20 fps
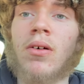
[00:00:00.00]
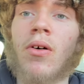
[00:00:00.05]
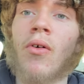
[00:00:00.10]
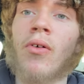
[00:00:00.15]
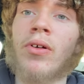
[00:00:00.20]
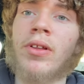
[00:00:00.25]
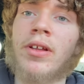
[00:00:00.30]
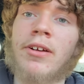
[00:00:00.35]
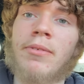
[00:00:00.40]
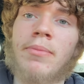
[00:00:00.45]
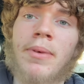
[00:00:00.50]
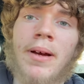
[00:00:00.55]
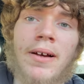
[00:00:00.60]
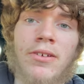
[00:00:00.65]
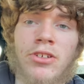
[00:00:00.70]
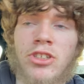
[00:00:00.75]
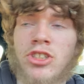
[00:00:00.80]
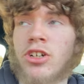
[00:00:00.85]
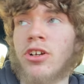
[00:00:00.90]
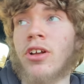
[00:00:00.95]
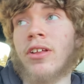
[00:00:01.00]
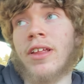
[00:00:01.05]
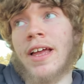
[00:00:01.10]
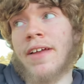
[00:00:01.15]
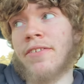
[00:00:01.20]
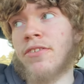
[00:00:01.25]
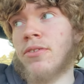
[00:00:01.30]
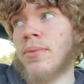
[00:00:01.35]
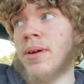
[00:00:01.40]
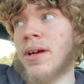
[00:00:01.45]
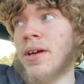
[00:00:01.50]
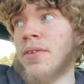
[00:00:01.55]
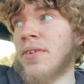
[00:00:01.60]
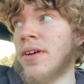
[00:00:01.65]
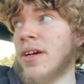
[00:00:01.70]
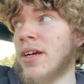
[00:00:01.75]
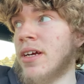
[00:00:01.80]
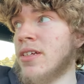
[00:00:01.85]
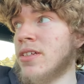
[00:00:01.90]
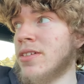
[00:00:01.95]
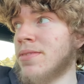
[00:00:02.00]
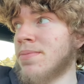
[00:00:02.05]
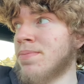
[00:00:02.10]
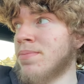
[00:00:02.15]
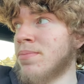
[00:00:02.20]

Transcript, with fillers: on there, but I'll just show you the aftermath, I guess.